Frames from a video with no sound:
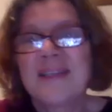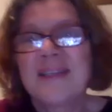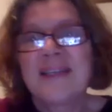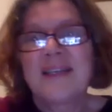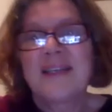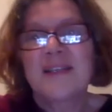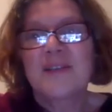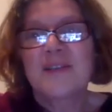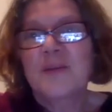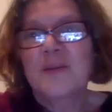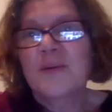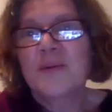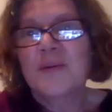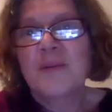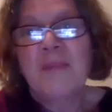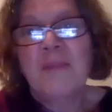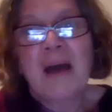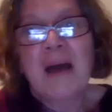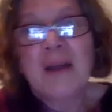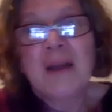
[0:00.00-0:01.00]
So the
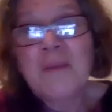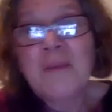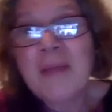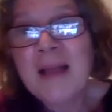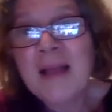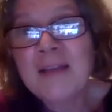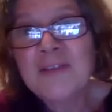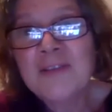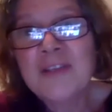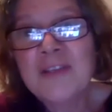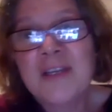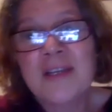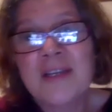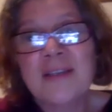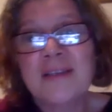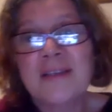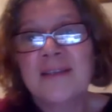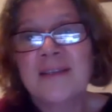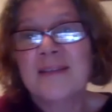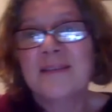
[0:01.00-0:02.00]
model magic,
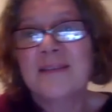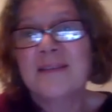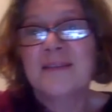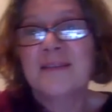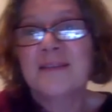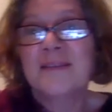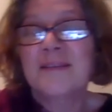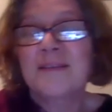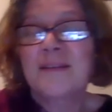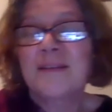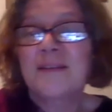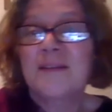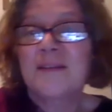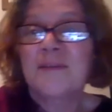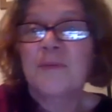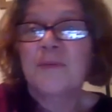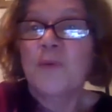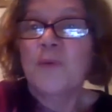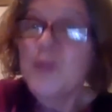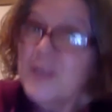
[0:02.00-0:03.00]
the
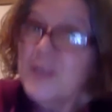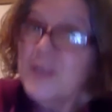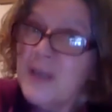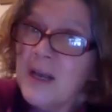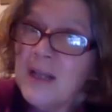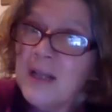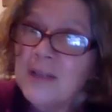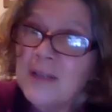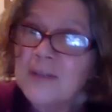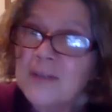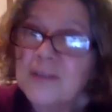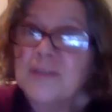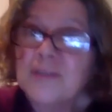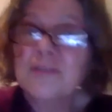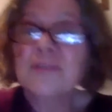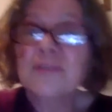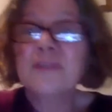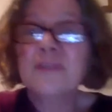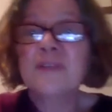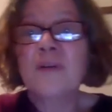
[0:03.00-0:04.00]

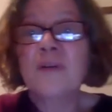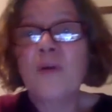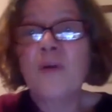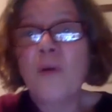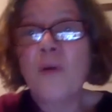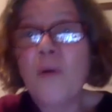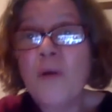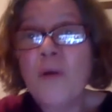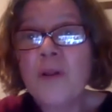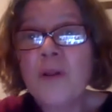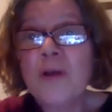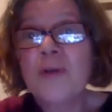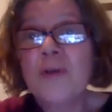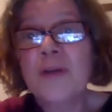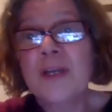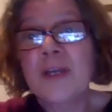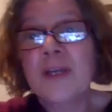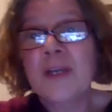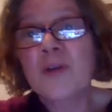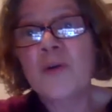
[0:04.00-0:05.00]
watercolors, all are
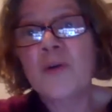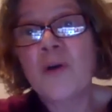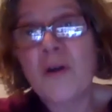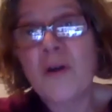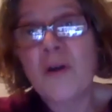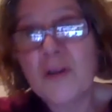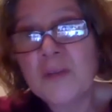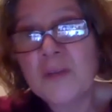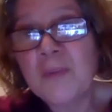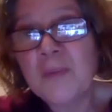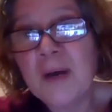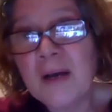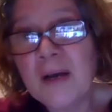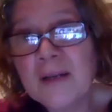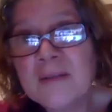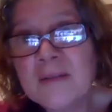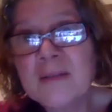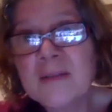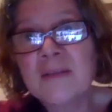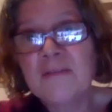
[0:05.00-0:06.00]
in your art
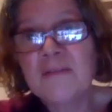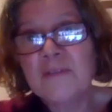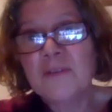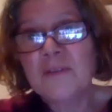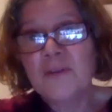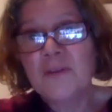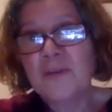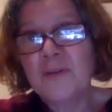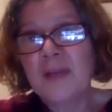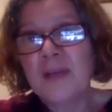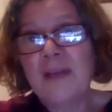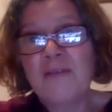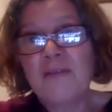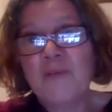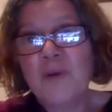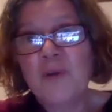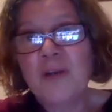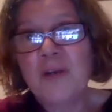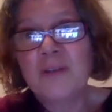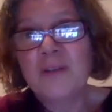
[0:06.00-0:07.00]
box. If you don't have
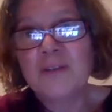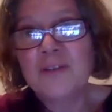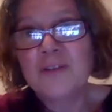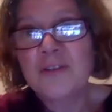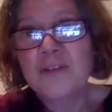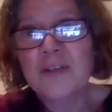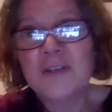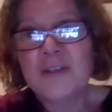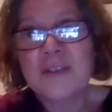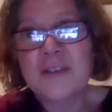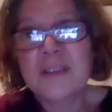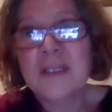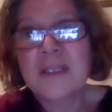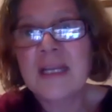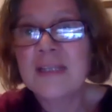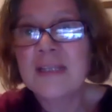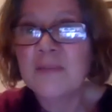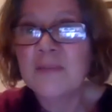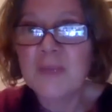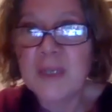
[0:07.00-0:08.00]
one, just
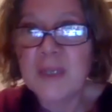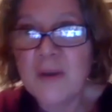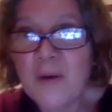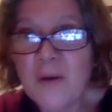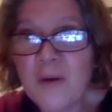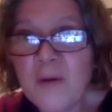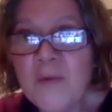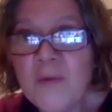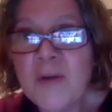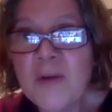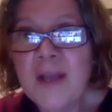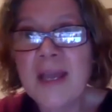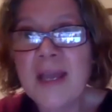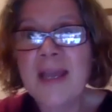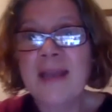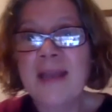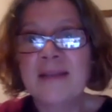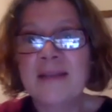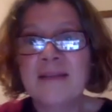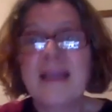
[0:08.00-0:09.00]
let me know
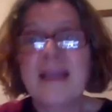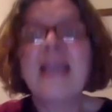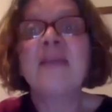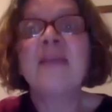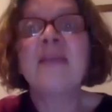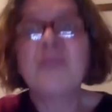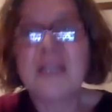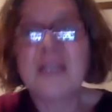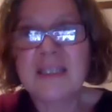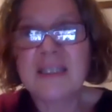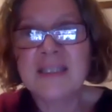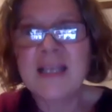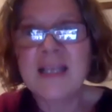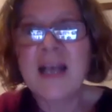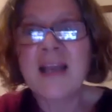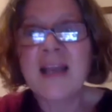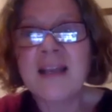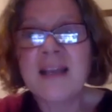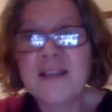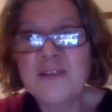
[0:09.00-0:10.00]
at
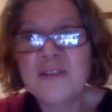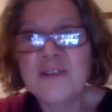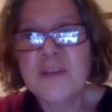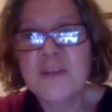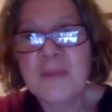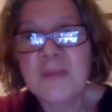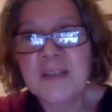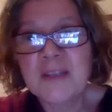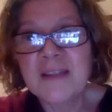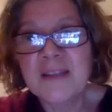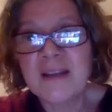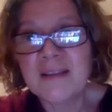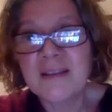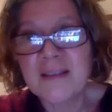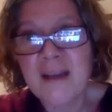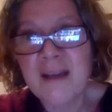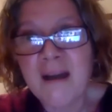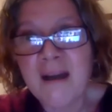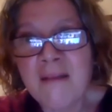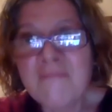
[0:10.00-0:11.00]

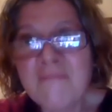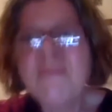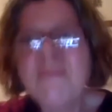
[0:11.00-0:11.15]
nitza@gmail.com.